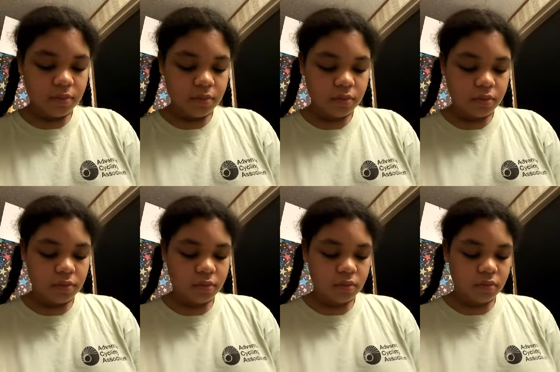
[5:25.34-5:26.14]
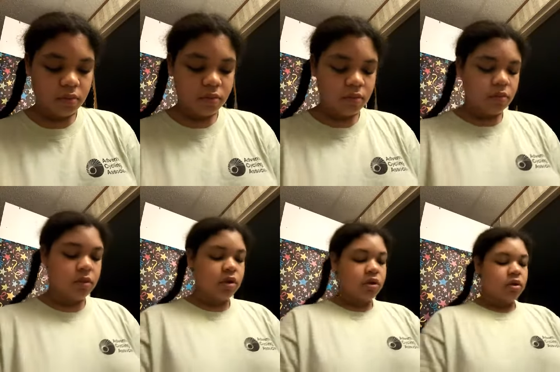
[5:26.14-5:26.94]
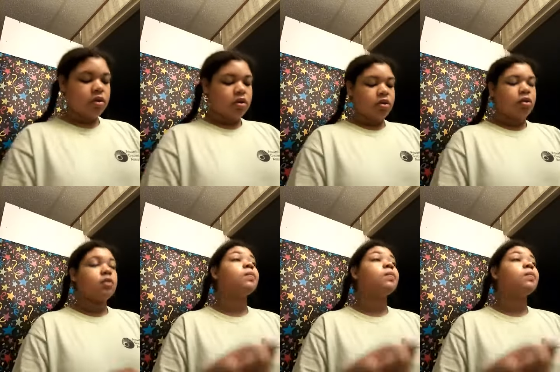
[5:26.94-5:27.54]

Nothing is said.